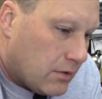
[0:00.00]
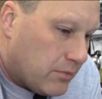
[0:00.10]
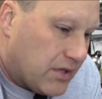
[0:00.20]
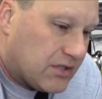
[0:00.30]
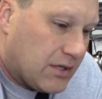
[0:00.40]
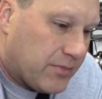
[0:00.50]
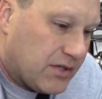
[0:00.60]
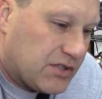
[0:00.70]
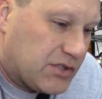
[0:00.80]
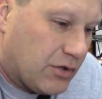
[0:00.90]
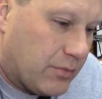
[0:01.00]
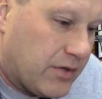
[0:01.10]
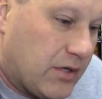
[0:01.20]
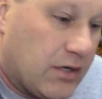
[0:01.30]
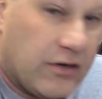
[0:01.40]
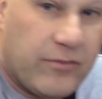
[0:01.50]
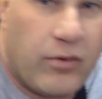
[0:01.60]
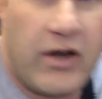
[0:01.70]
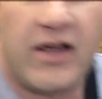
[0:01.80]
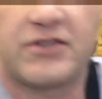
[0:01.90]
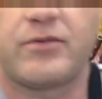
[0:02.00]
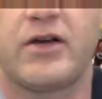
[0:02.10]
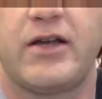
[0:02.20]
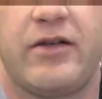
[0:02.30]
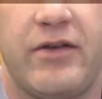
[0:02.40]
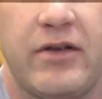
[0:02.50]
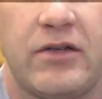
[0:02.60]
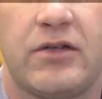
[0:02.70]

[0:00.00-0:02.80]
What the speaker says: picked up an assortment of brass round.